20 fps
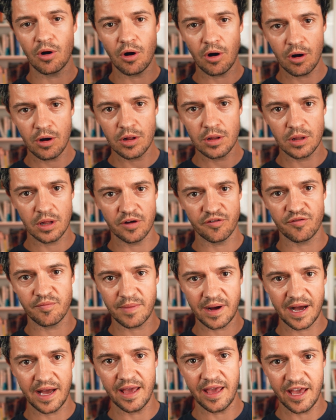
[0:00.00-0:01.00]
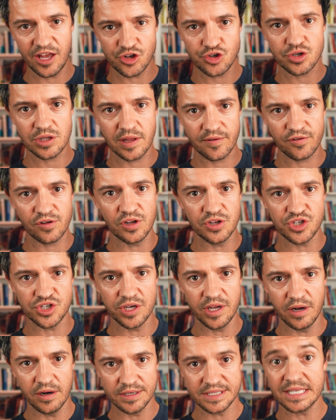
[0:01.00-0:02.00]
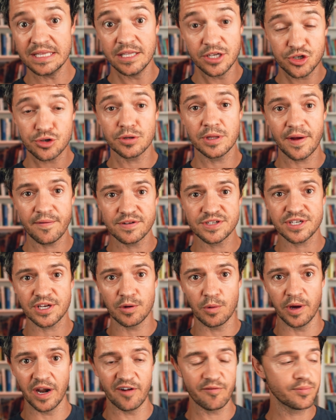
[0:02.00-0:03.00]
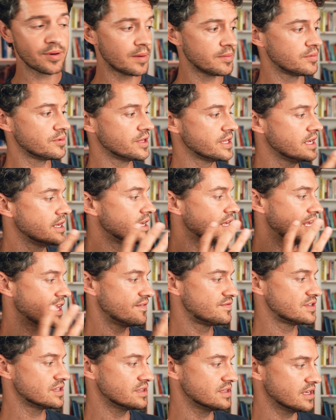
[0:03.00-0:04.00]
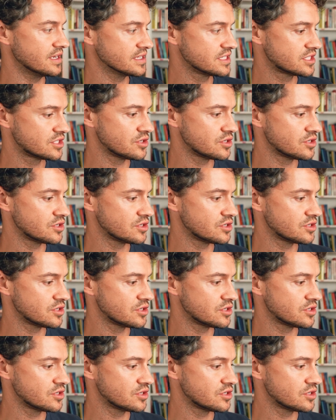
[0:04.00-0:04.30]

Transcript: all of my entry level engineers, literally every single one. I've probably gifted this